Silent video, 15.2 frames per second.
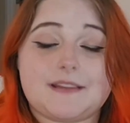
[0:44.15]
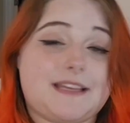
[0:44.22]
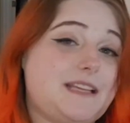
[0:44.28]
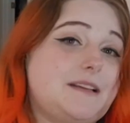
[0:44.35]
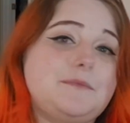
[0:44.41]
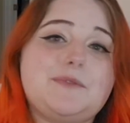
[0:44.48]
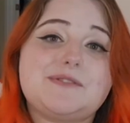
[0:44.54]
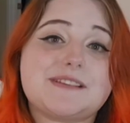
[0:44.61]

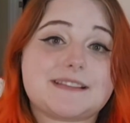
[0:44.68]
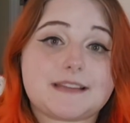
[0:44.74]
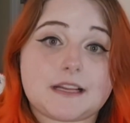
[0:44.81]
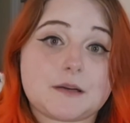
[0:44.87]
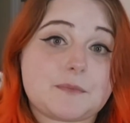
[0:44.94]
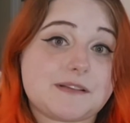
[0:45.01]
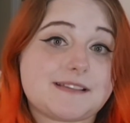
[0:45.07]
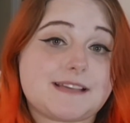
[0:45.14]
In a music
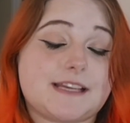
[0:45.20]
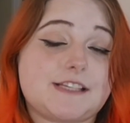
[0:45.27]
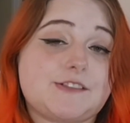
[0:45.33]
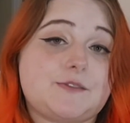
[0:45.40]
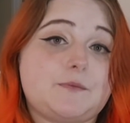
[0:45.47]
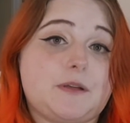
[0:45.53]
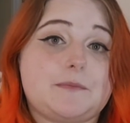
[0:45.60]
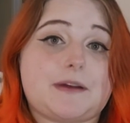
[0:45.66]
therapy
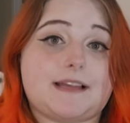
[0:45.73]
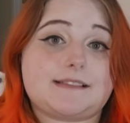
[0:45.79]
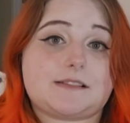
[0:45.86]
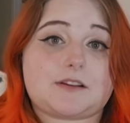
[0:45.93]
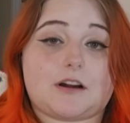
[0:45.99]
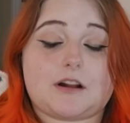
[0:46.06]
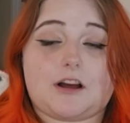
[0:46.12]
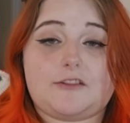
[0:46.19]
session, we might start